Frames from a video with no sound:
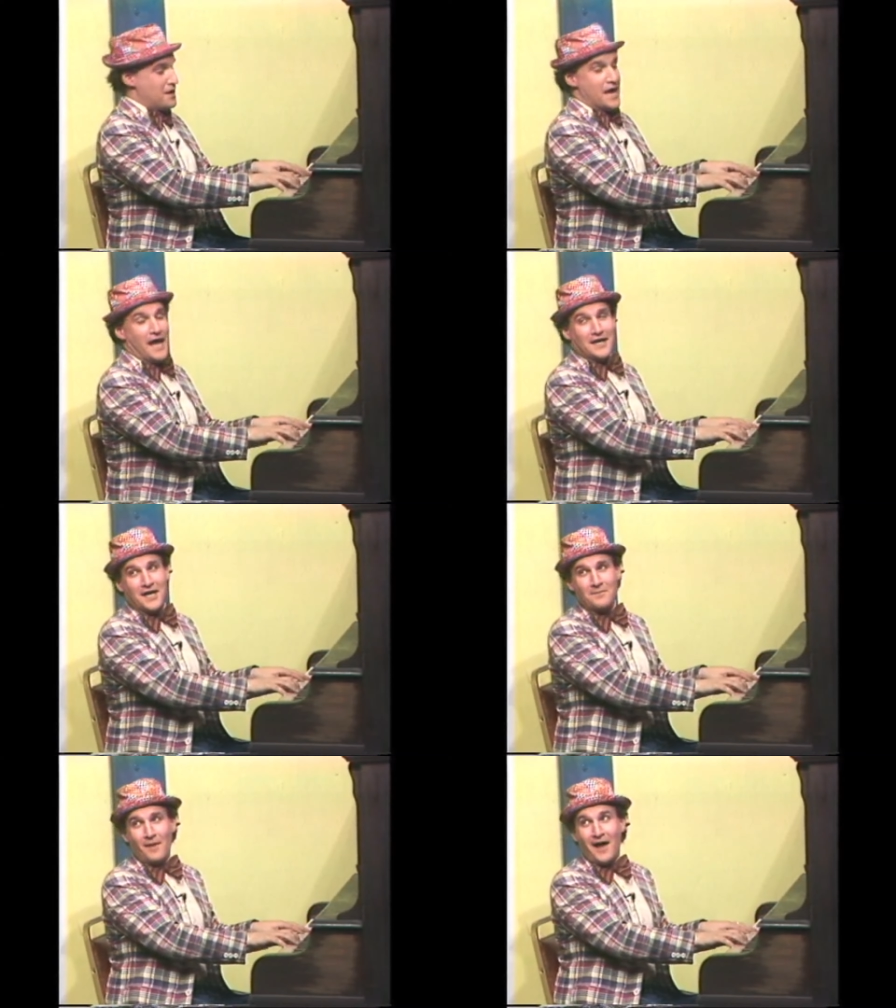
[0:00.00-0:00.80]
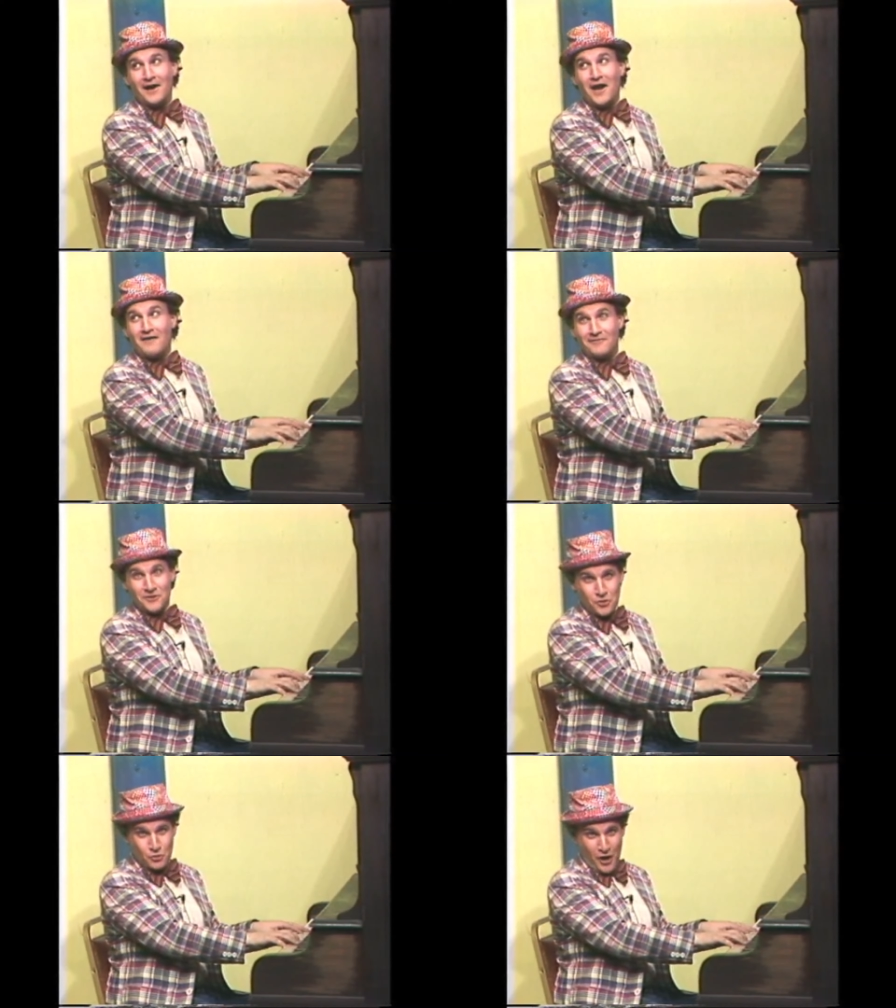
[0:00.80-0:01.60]
and keep on
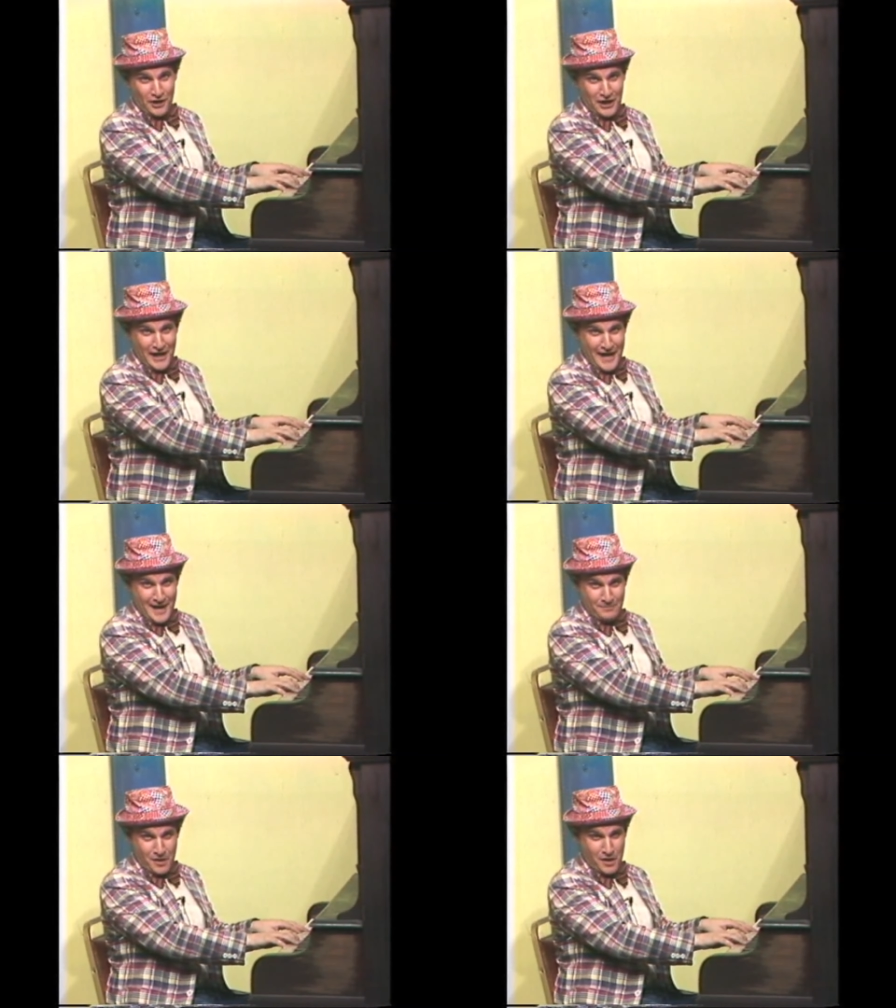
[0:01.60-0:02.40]
loving you, honey lamb.